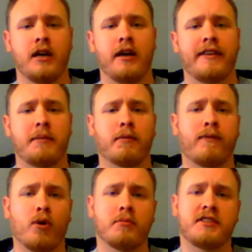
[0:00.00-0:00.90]
They
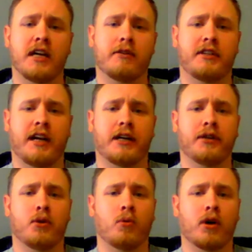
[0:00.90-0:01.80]
performed
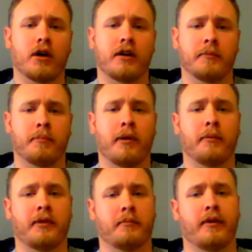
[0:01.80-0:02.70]
secretarial work in
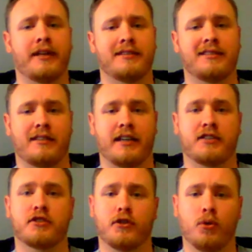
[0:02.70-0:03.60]
public places like
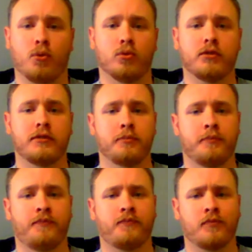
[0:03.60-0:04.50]
schools.
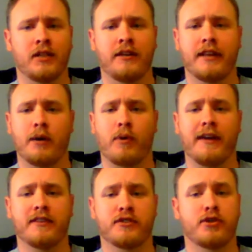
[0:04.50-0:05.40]
They ran
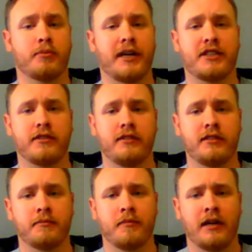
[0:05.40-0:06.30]
the soup kitchens,
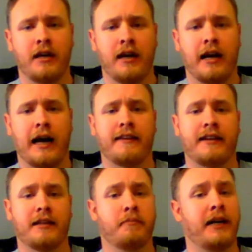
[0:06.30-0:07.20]
and they
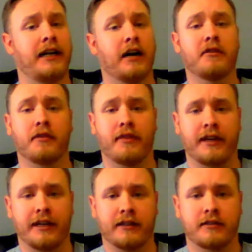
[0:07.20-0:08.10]
did many other
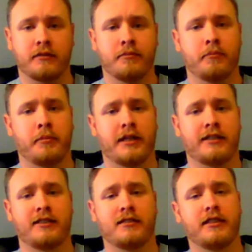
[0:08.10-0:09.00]
things, because
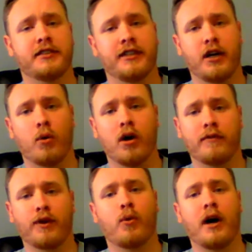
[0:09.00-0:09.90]
this list could go on
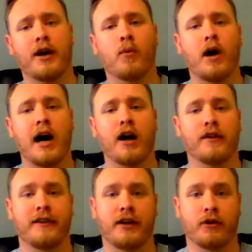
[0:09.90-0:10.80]
for quite a while if
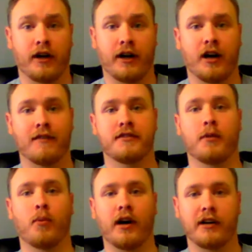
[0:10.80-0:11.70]
I don't cut it off
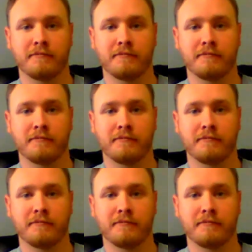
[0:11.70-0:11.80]
somewhere.